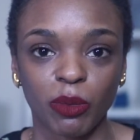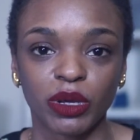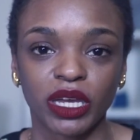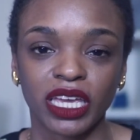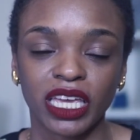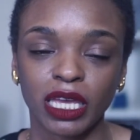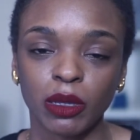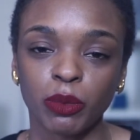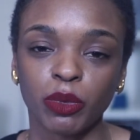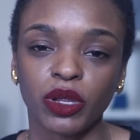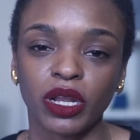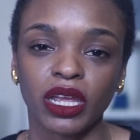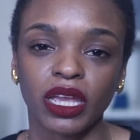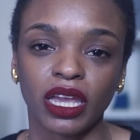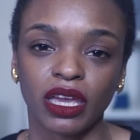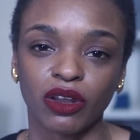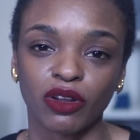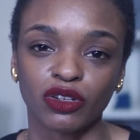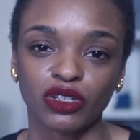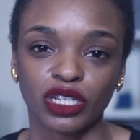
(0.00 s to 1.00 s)
but keep
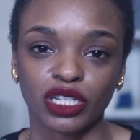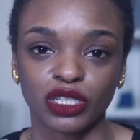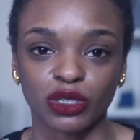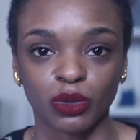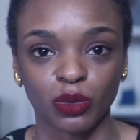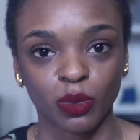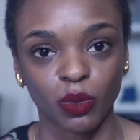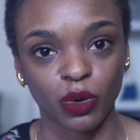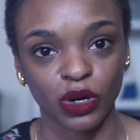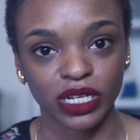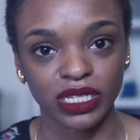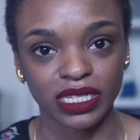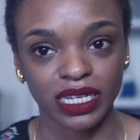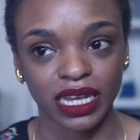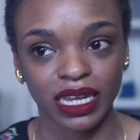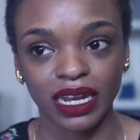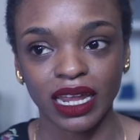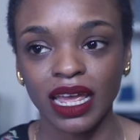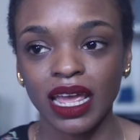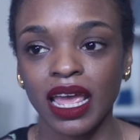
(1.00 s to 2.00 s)
putting energy towards
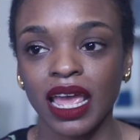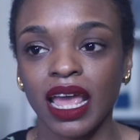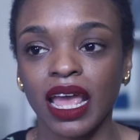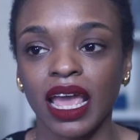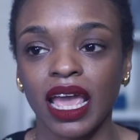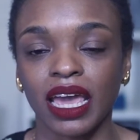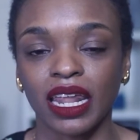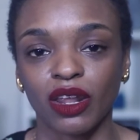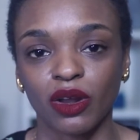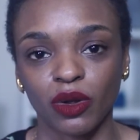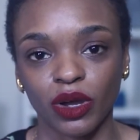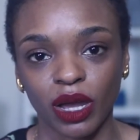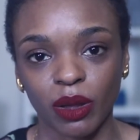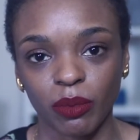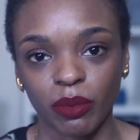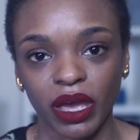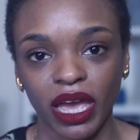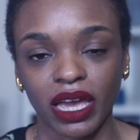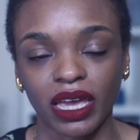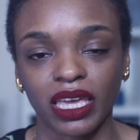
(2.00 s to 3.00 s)
it and it'll
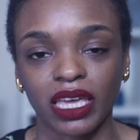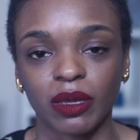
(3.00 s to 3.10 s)
come back.